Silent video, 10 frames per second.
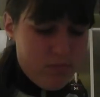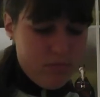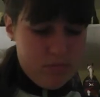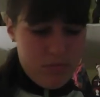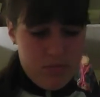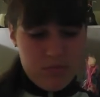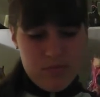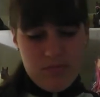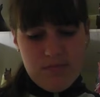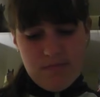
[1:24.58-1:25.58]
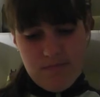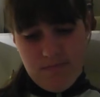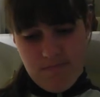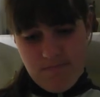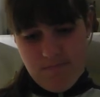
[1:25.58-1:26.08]

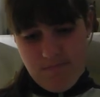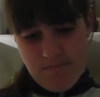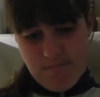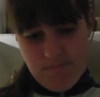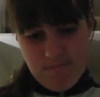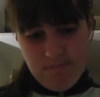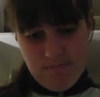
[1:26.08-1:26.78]
No one is speaking in this clip.